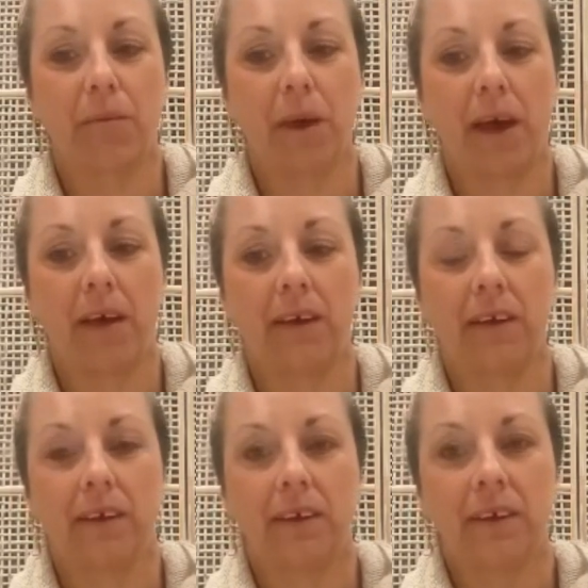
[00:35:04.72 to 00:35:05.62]
about,
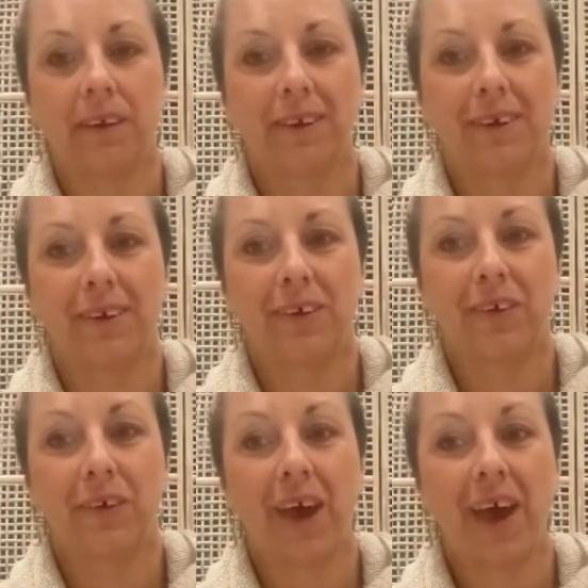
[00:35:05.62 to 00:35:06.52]
you
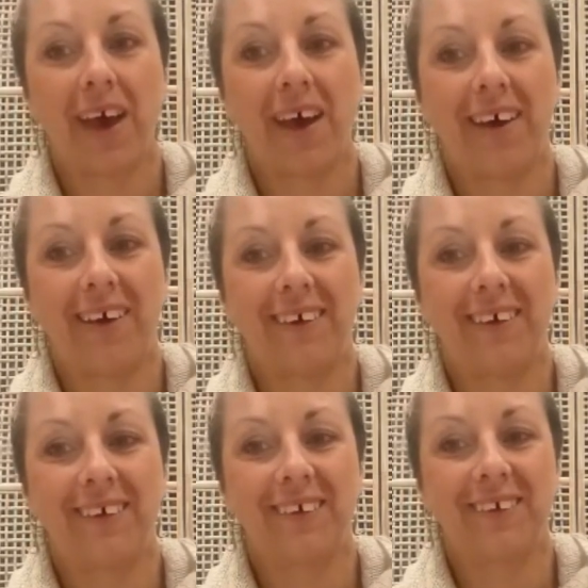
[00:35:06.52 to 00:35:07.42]
know,
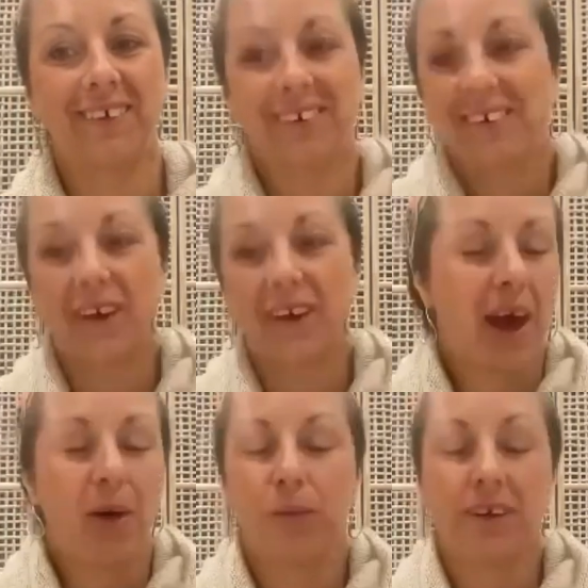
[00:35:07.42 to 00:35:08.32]
how
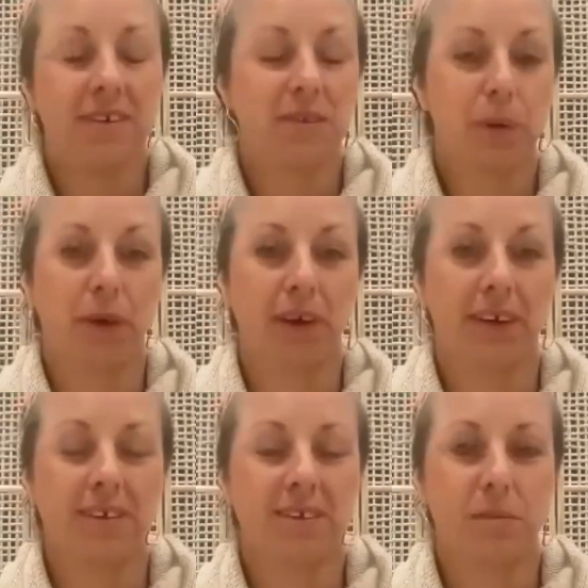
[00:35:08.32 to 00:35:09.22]
we
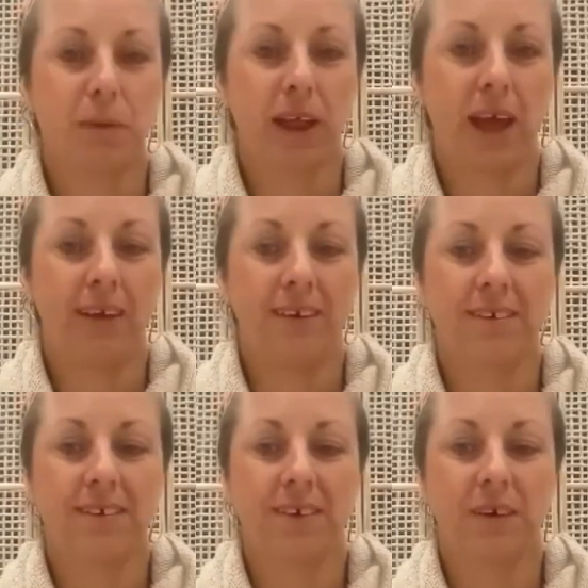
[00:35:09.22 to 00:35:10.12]
experience the
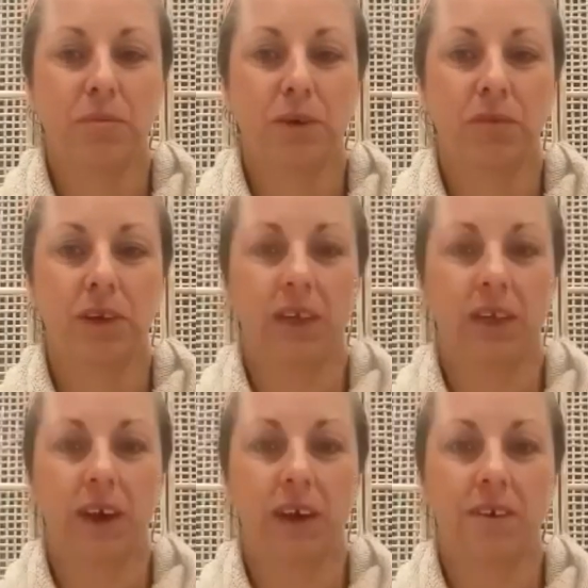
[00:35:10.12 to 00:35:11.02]
plant, and it can be really
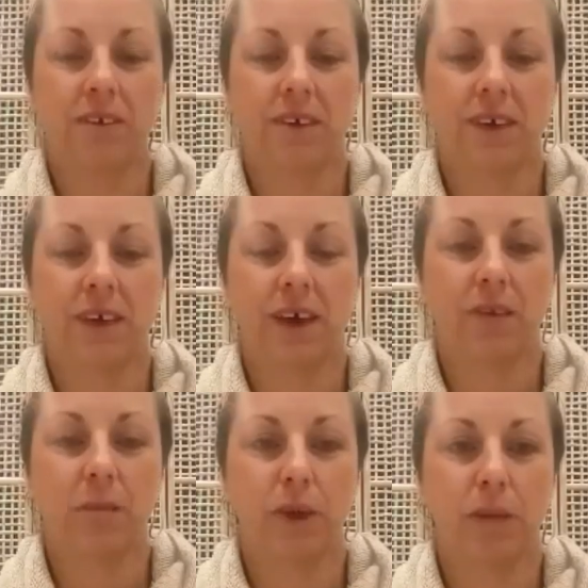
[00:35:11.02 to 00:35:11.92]
nice to hear
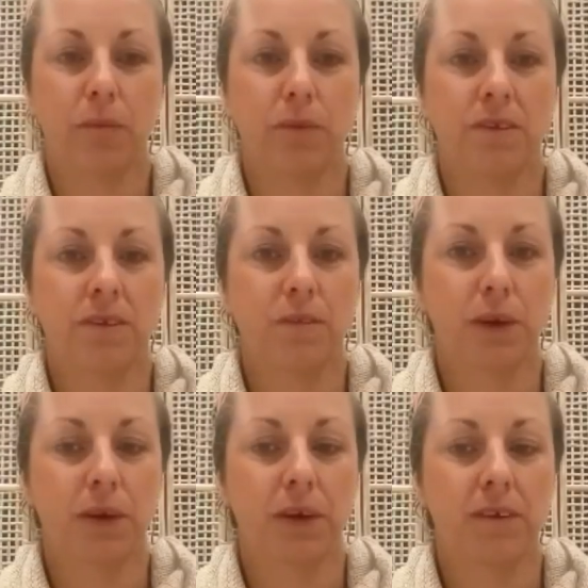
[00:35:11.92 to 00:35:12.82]
other people's
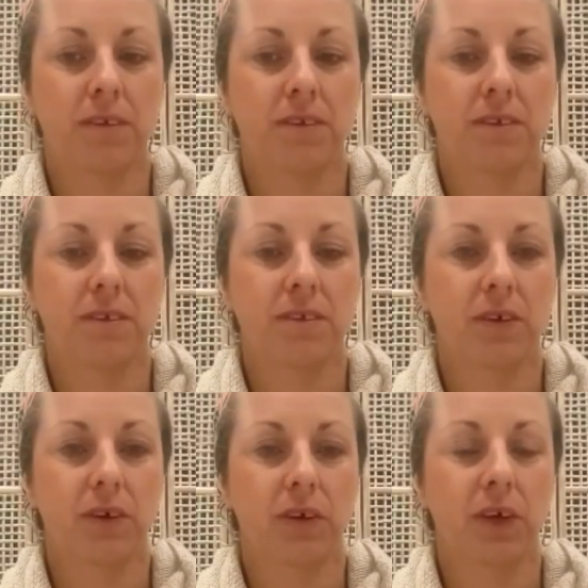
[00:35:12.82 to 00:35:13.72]
experiences.
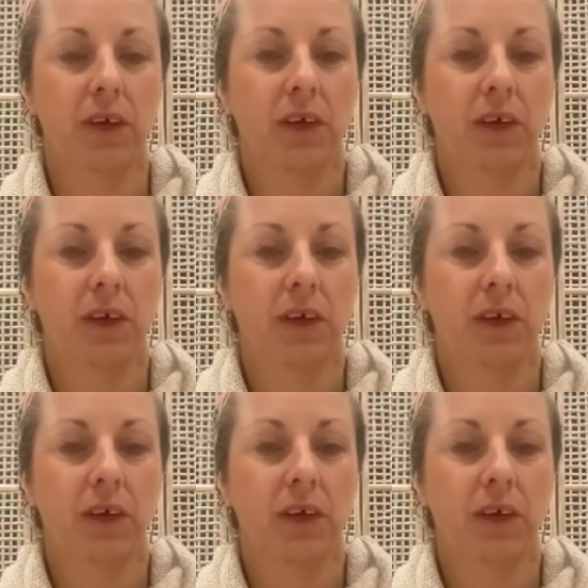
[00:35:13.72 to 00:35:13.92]
So